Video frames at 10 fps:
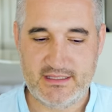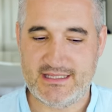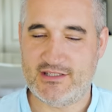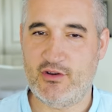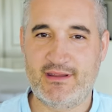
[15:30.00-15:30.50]
This
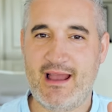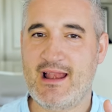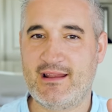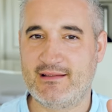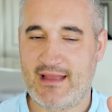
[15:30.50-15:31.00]
is so
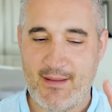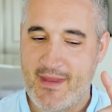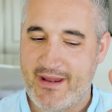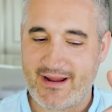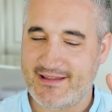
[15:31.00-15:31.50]
Italian.
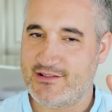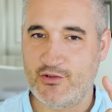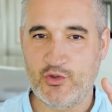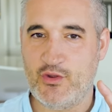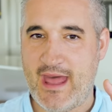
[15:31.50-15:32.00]
Americans
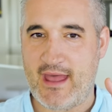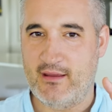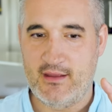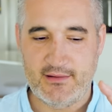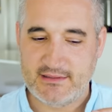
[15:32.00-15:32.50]
don't do that.
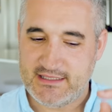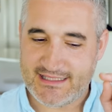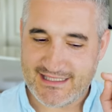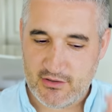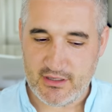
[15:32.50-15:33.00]
This
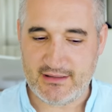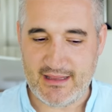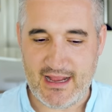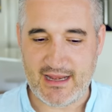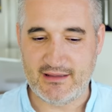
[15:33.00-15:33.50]
is so
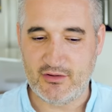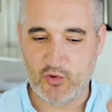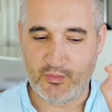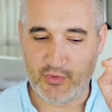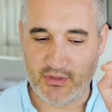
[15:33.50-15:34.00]
Italian
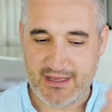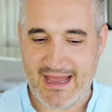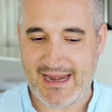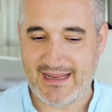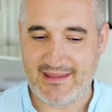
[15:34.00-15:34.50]
to put the
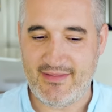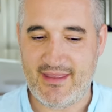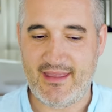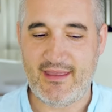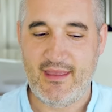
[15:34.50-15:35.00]
garlic in
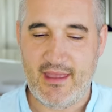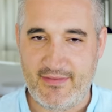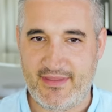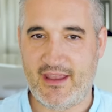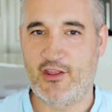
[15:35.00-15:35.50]
there
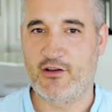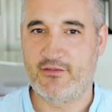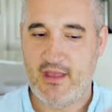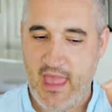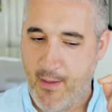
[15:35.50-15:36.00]
and take it off.
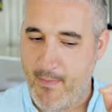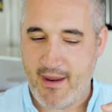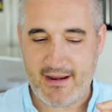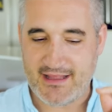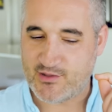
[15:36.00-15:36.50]

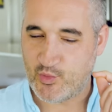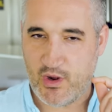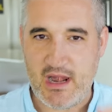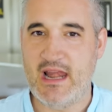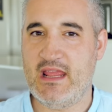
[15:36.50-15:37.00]
Americans
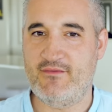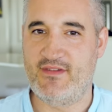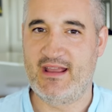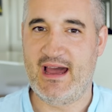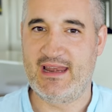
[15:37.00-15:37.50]
will leave
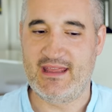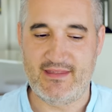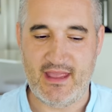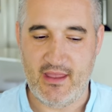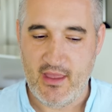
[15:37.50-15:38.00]
the garlic
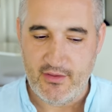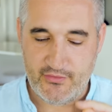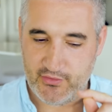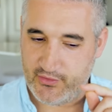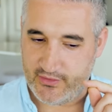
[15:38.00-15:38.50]
in there.
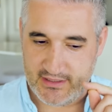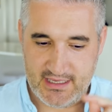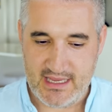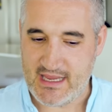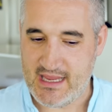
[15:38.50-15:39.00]
So
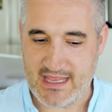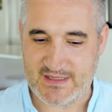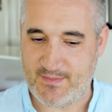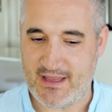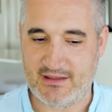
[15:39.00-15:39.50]
he
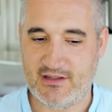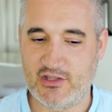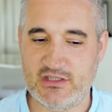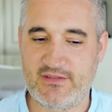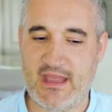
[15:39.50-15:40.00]
has spent
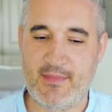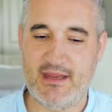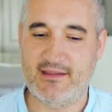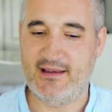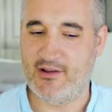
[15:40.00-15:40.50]
lots of time
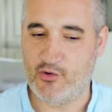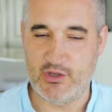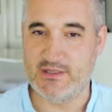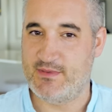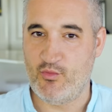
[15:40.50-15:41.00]
in Italy,
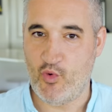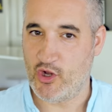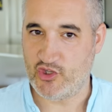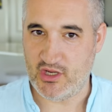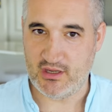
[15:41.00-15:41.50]
or he's been
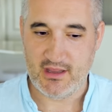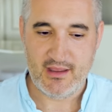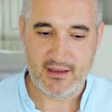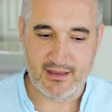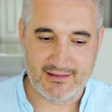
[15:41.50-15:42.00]
watching
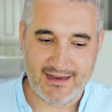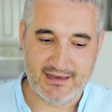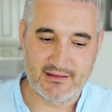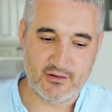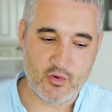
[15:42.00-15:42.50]

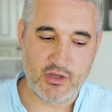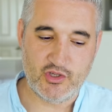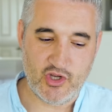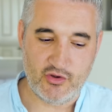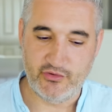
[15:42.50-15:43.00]
Italian cooking
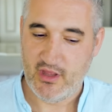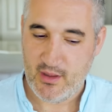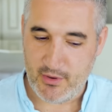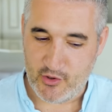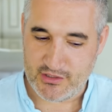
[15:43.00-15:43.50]
shows,
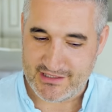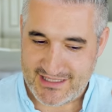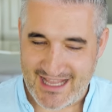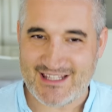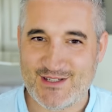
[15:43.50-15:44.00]
because
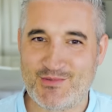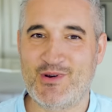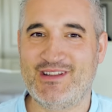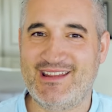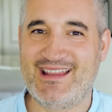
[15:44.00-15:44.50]
that's
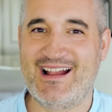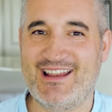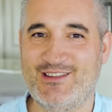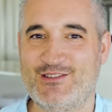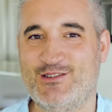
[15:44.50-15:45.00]
what
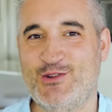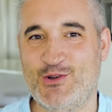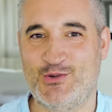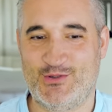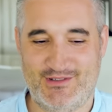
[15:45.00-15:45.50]
Italians do.